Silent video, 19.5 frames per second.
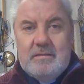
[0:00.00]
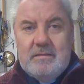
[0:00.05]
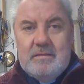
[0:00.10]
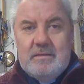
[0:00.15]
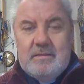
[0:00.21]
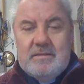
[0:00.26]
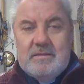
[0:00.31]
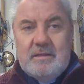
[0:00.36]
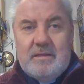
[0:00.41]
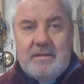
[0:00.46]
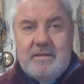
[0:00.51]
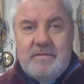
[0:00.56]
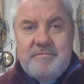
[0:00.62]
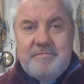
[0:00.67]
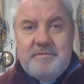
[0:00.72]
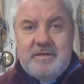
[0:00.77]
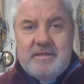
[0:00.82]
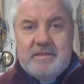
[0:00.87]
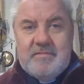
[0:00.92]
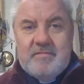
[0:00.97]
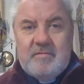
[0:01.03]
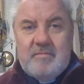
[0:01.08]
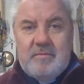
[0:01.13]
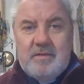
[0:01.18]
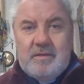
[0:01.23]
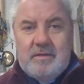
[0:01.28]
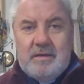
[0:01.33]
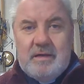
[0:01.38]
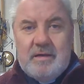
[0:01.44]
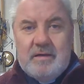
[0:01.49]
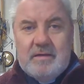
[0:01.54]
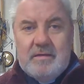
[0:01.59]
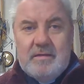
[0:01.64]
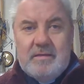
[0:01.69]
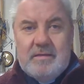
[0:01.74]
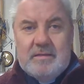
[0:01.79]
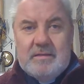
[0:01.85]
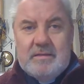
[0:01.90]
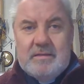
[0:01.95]
and to lift us from the
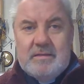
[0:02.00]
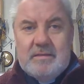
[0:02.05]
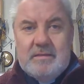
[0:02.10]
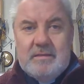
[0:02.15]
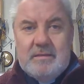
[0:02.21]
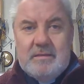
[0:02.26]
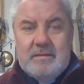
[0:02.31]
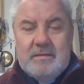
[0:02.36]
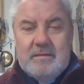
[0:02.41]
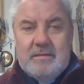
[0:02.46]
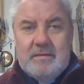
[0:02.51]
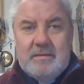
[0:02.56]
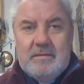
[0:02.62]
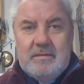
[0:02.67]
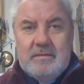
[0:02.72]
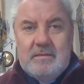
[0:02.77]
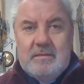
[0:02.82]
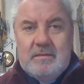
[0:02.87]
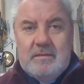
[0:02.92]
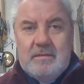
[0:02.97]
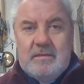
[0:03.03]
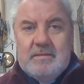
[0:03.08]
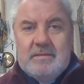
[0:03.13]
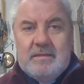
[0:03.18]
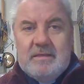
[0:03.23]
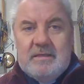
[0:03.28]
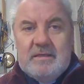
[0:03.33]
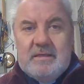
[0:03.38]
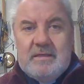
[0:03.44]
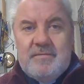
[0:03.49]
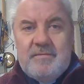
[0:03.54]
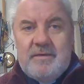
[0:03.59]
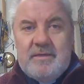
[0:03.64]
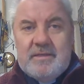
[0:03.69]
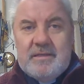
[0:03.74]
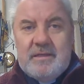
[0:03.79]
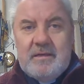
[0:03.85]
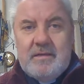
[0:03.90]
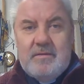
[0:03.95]
darkness and to give
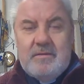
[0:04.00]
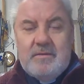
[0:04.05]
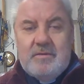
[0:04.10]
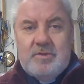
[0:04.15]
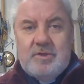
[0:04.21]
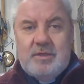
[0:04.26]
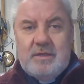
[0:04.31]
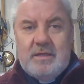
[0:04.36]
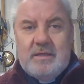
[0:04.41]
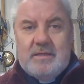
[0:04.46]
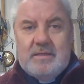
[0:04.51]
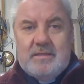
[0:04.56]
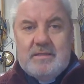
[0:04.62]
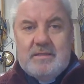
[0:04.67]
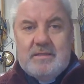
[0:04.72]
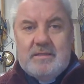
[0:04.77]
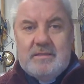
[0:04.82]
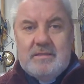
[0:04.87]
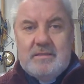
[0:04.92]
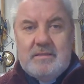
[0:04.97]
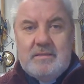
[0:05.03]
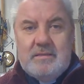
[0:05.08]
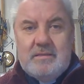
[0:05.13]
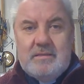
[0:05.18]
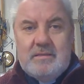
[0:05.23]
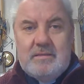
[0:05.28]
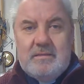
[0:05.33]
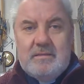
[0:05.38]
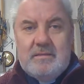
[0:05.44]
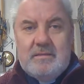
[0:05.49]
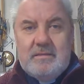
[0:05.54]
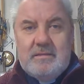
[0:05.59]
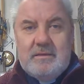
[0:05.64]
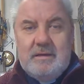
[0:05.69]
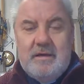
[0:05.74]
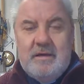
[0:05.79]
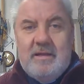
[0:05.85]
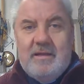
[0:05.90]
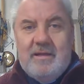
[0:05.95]
us another chance.
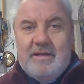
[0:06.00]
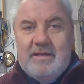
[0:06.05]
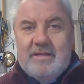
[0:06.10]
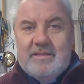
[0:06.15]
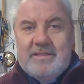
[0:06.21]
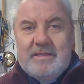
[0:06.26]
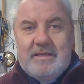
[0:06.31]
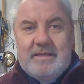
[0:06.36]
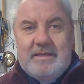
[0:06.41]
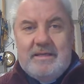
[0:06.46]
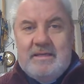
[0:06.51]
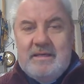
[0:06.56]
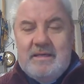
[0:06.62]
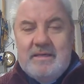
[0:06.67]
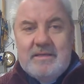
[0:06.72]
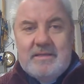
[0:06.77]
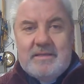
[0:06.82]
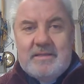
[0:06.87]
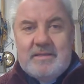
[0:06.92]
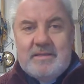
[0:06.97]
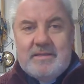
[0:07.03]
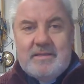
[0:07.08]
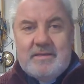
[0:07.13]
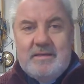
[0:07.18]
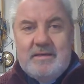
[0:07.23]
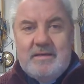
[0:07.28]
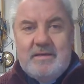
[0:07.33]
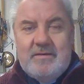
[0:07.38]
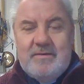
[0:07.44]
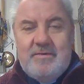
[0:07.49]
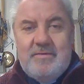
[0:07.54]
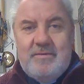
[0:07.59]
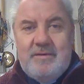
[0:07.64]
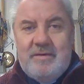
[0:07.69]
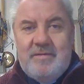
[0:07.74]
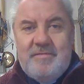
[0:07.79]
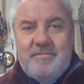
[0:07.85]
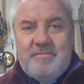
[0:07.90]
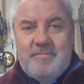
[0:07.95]
Like Zacchaeus, who
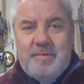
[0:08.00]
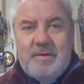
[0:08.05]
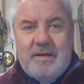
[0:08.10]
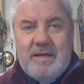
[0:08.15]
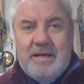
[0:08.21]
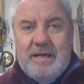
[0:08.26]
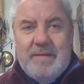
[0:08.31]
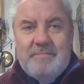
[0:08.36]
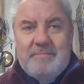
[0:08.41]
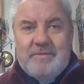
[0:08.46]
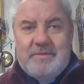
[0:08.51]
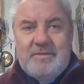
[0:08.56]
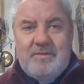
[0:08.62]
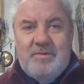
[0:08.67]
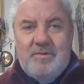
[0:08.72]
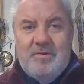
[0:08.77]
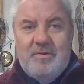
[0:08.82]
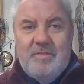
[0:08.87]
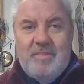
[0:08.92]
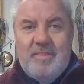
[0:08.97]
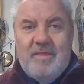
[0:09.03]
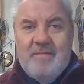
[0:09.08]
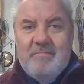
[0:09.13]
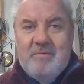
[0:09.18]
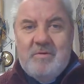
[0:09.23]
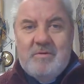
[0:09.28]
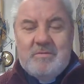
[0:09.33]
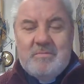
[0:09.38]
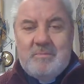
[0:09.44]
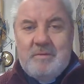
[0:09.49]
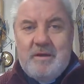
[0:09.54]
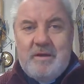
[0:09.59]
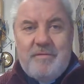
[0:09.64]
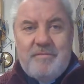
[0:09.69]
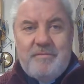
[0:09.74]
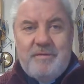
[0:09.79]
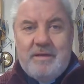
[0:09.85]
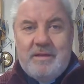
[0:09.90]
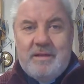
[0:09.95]
lived perhaps not the most
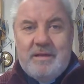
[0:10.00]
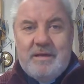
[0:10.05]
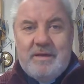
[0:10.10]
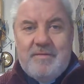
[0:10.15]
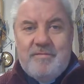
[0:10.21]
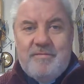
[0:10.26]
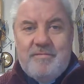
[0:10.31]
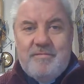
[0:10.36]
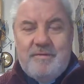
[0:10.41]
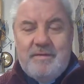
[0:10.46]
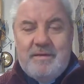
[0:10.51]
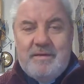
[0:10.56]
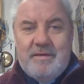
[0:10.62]
perfect life,